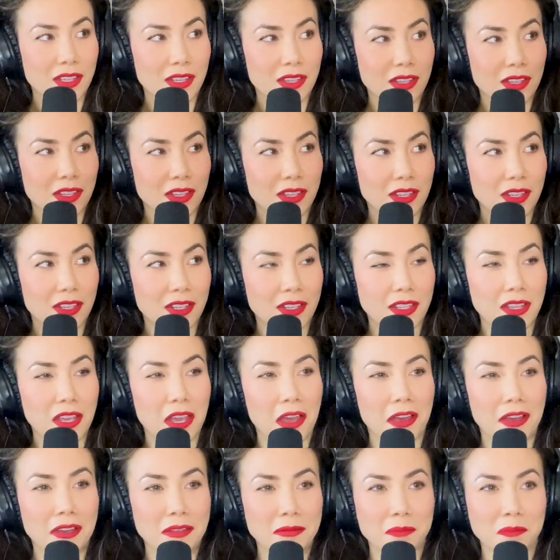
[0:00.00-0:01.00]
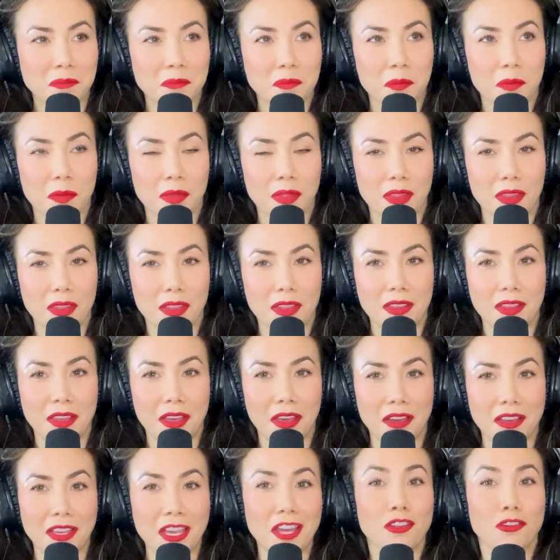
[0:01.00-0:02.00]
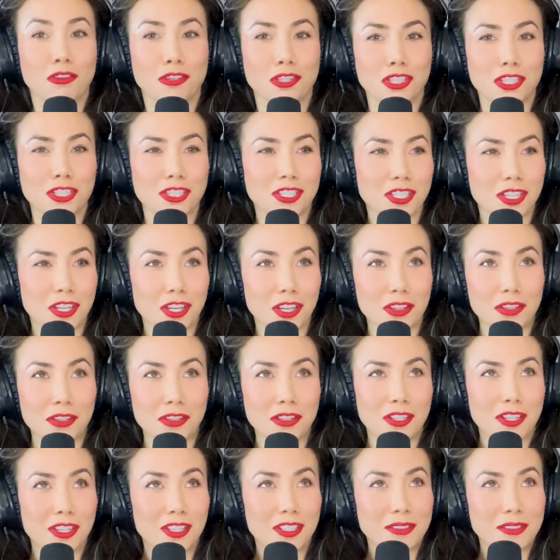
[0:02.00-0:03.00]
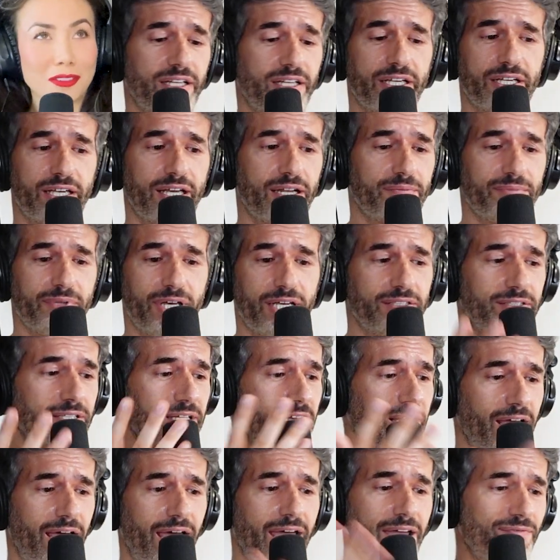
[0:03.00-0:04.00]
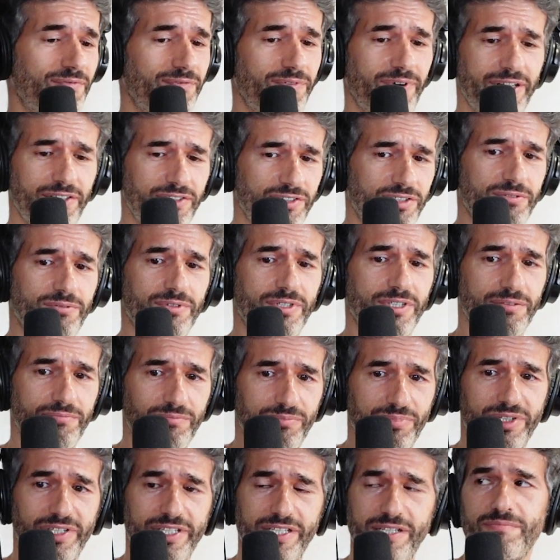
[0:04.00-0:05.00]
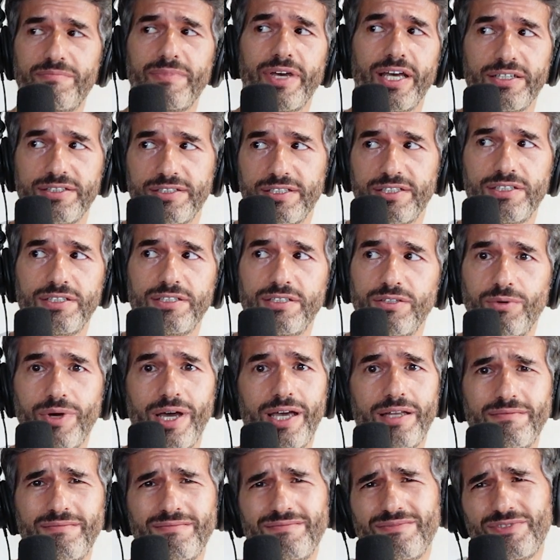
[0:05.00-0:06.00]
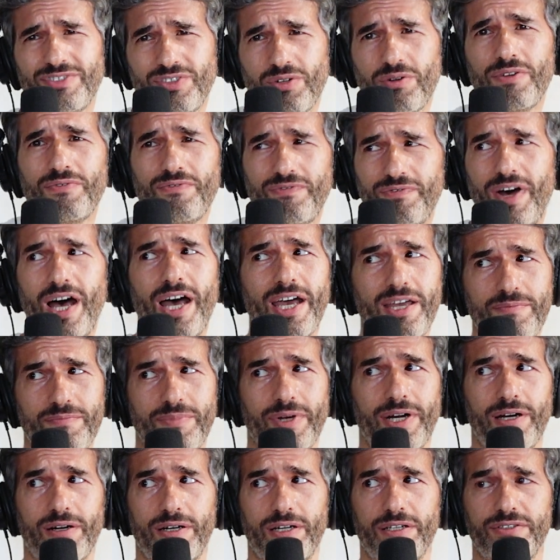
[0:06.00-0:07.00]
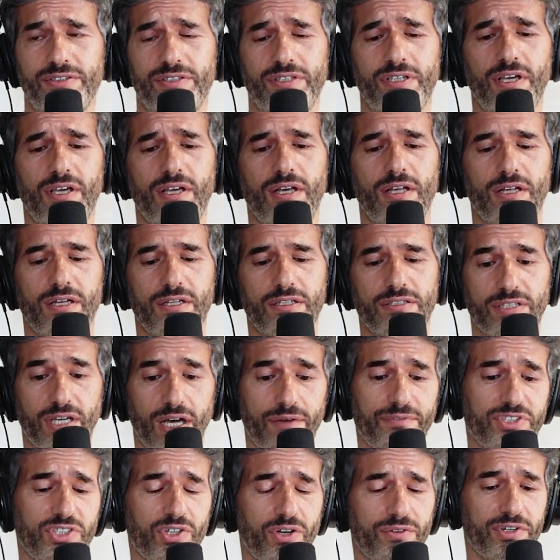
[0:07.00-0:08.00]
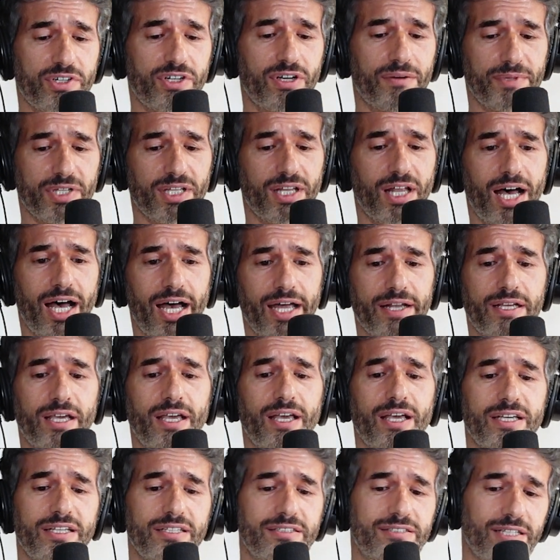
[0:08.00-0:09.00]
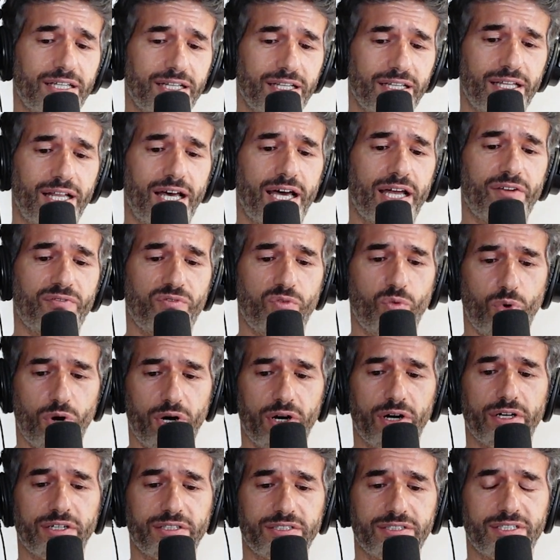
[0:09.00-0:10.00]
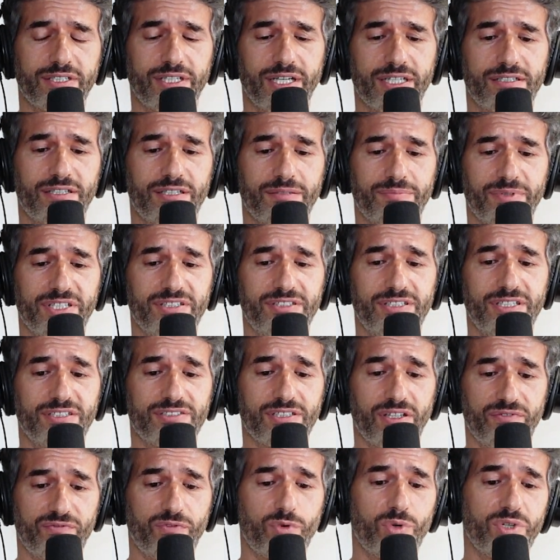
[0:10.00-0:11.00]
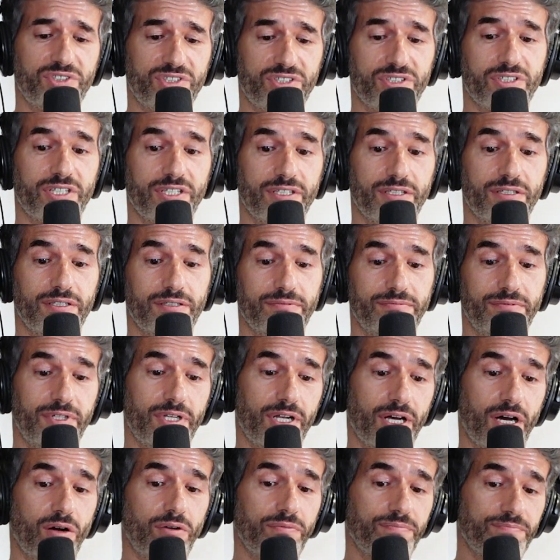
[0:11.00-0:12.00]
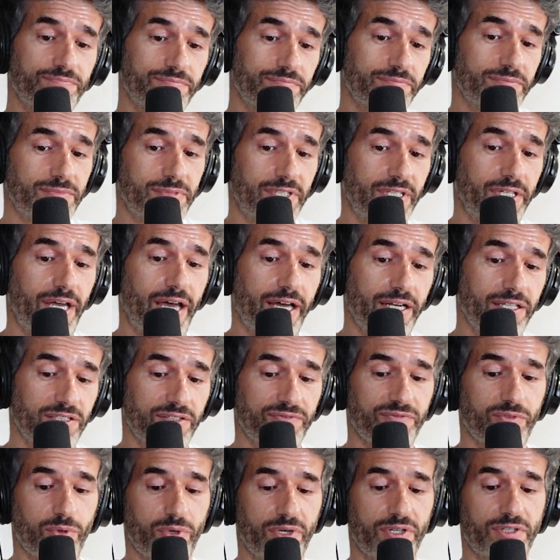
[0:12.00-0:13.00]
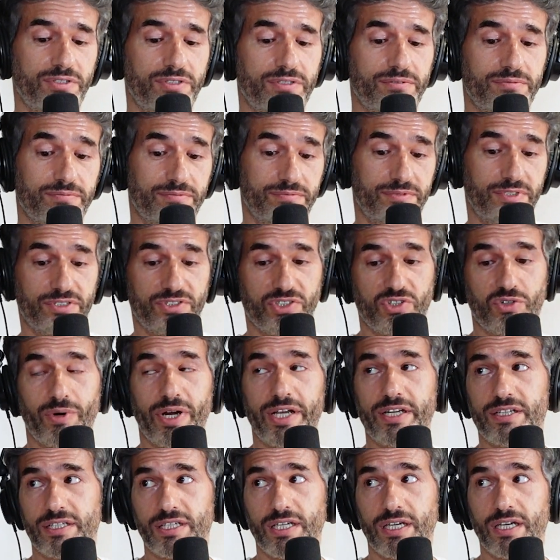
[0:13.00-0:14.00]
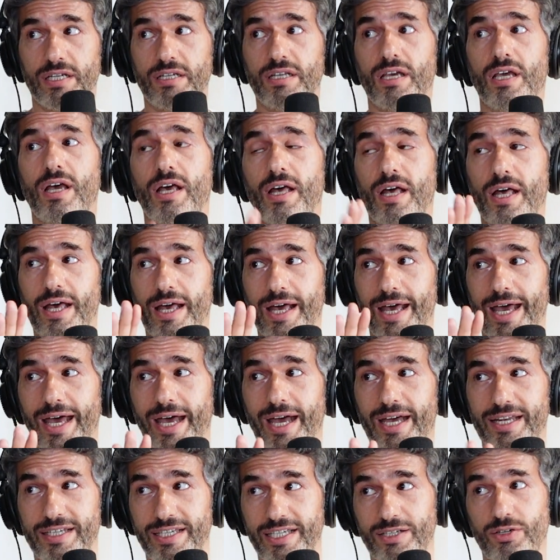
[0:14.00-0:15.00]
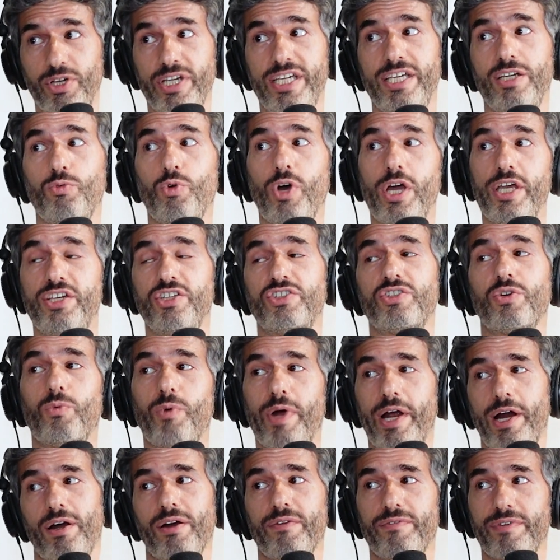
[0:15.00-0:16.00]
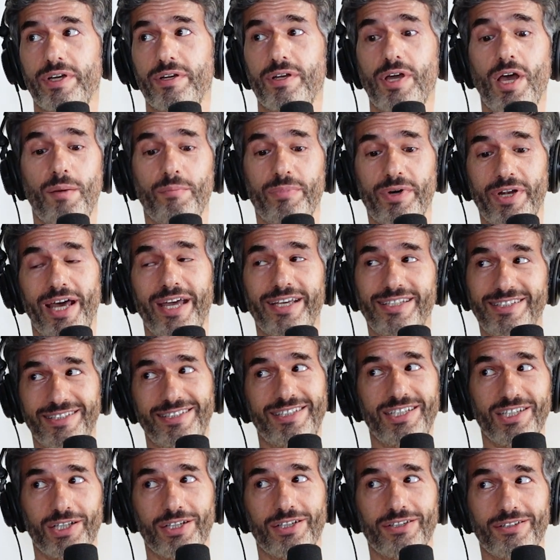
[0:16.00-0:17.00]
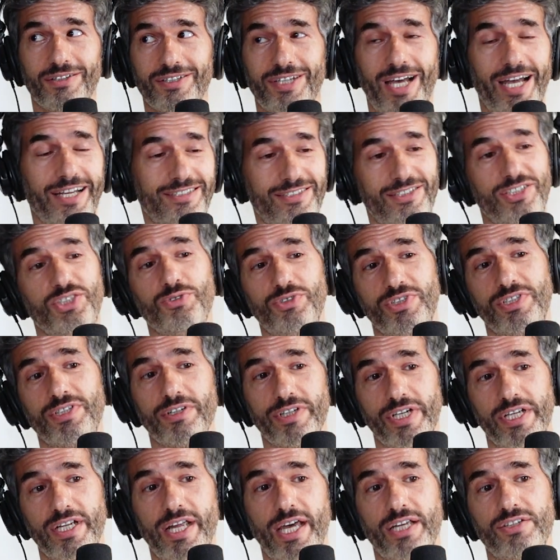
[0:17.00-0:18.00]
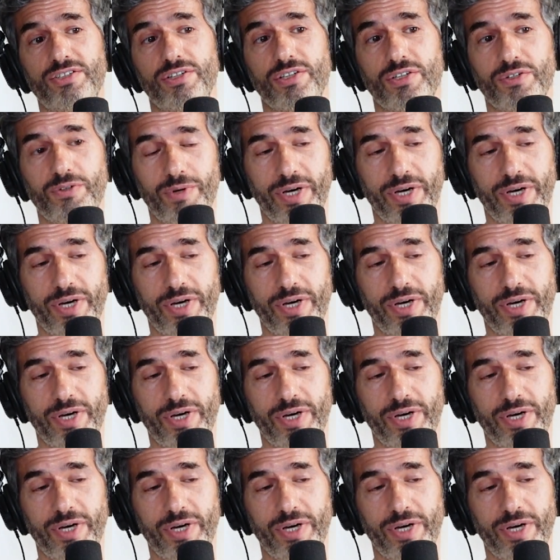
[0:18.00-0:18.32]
Why can't you have a yeah. normal relationship? But yeah, Dove, get your shit I, together. I got to like, and I'm not, I have friends who were complete messes who had sort of fine parents. Dove has overcome a lot. He's done a lot of work to get to the place he is. Unfortunately, you know, he had a divorce. He was a great kid. And he he he's aware of it, but I still I you still didn't answer the